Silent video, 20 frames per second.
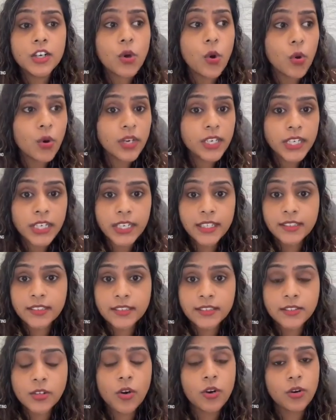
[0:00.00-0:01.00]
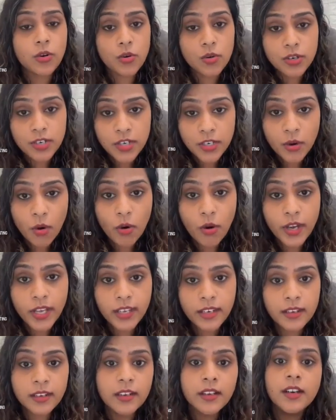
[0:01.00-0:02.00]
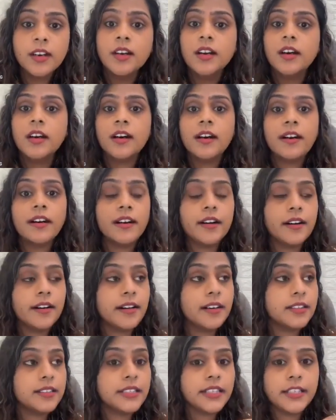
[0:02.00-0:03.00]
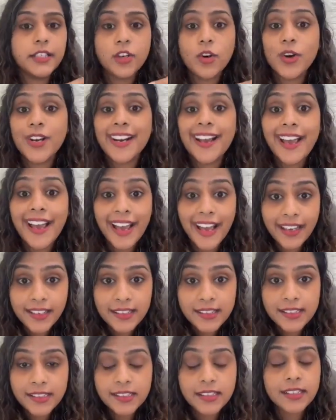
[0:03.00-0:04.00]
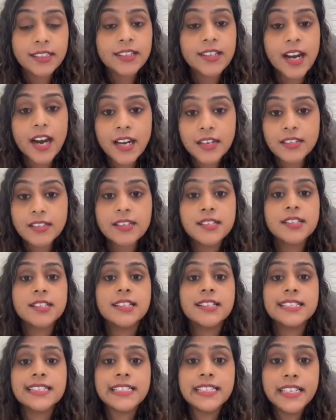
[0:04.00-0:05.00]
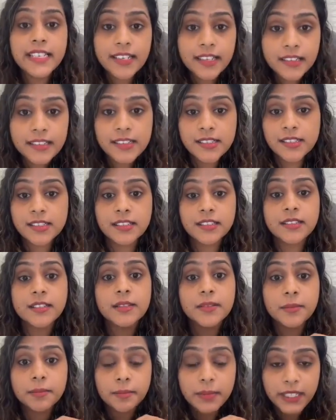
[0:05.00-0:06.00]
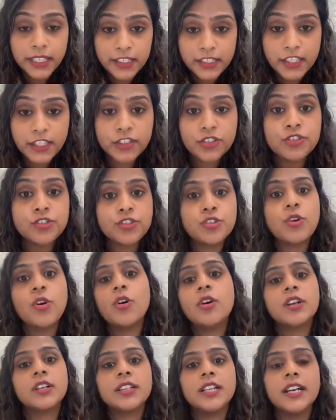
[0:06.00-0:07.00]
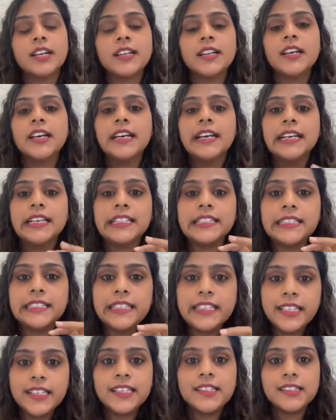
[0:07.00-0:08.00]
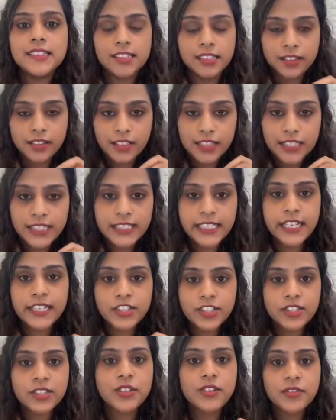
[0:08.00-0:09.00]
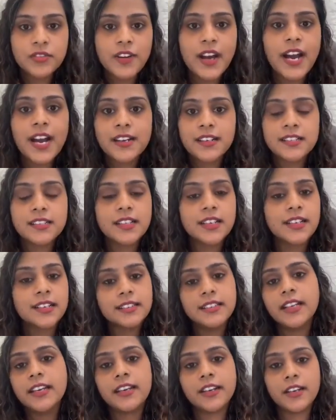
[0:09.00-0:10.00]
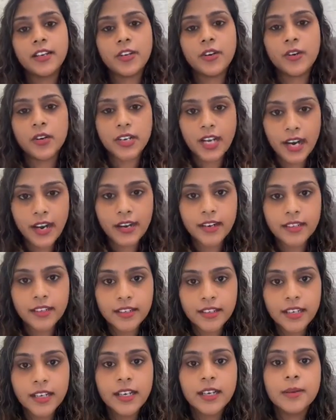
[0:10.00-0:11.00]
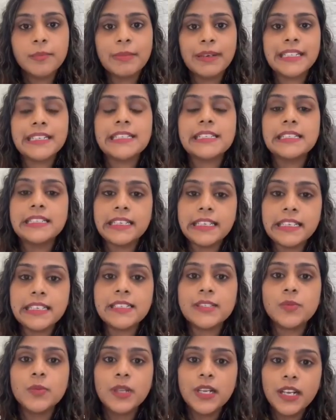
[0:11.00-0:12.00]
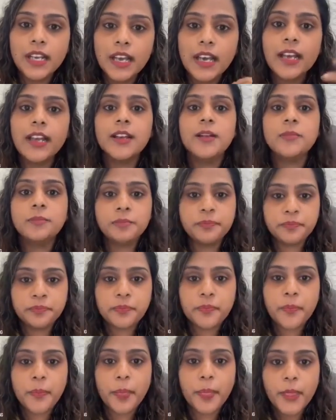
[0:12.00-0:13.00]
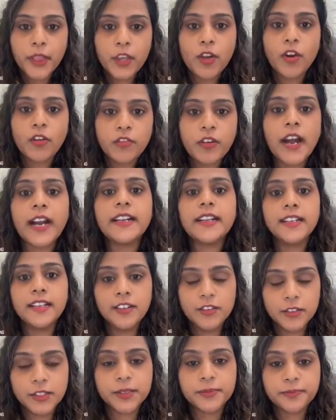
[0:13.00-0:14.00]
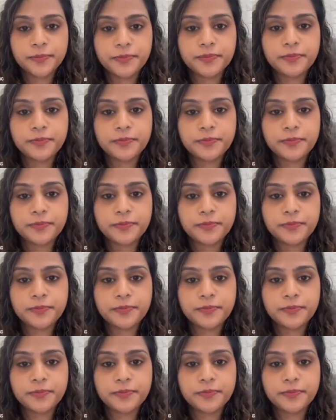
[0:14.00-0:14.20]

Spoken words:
coconut or coconut oil, then your eggs, nuts, seeds. Please ensure that these essential fats are there in your diet, because these will help your fatty liver.